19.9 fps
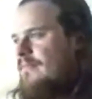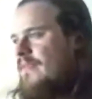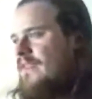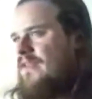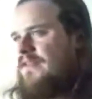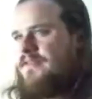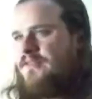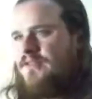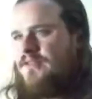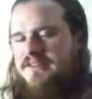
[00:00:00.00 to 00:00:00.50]

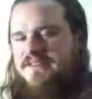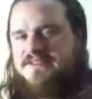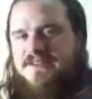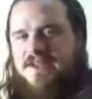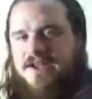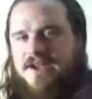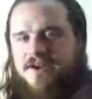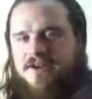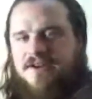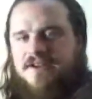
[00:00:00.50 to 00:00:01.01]
It's called a
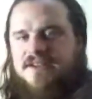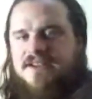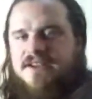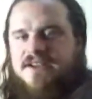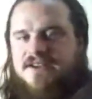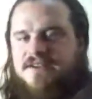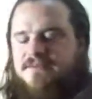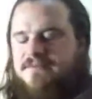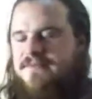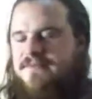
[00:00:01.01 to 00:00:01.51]
stihira
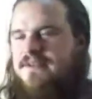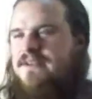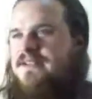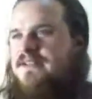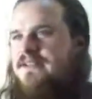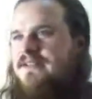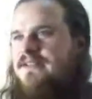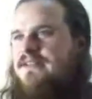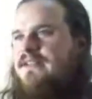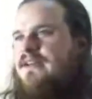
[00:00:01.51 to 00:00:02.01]
lingam
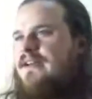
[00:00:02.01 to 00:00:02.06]
and